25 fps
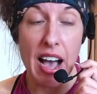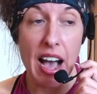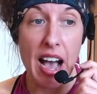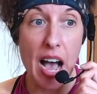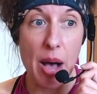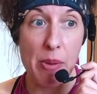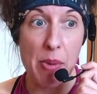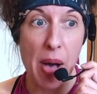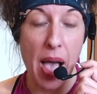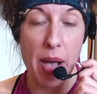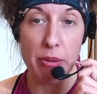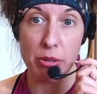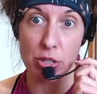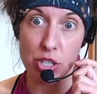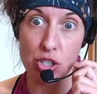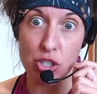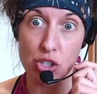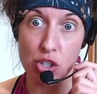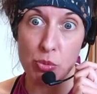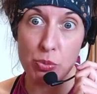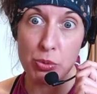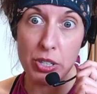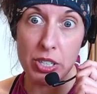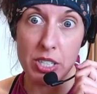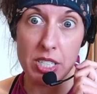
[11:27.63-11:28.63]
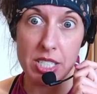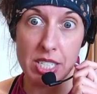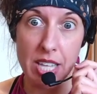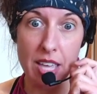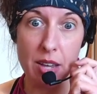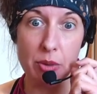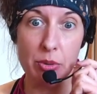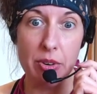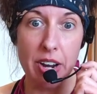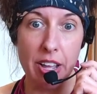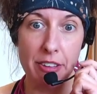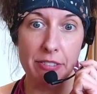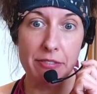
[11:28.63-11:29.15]
Um, I was super
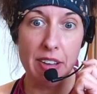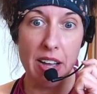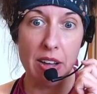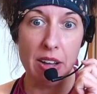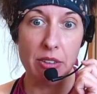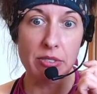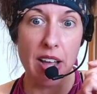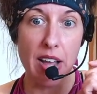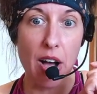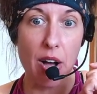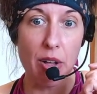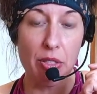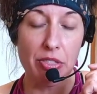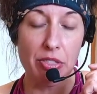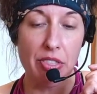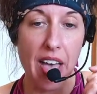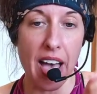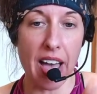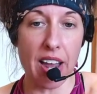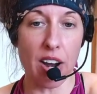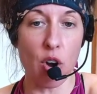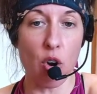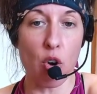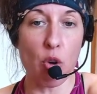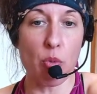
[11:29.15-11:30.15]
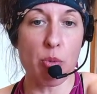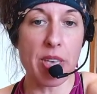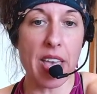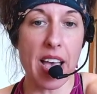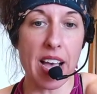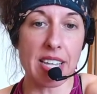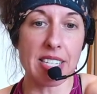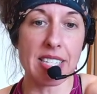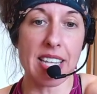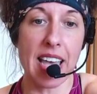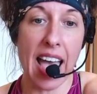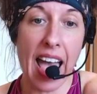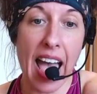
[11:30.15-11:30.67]
excited when I found out that O B
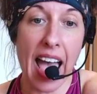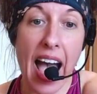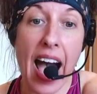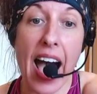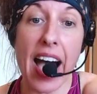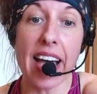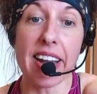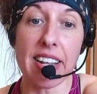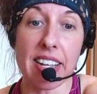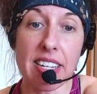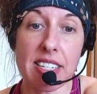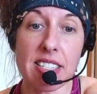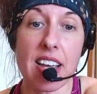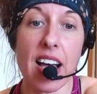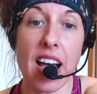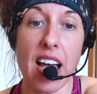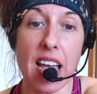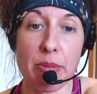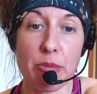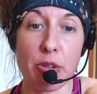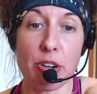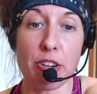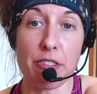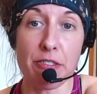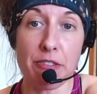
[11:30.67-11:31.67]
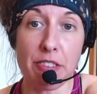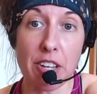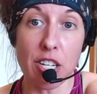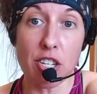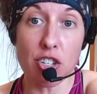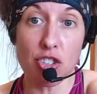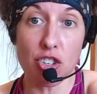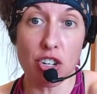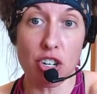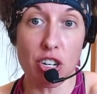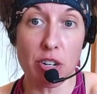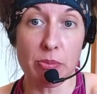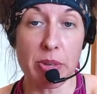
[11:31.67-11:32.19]
S had a timer
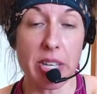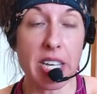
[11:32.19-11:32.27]
feature,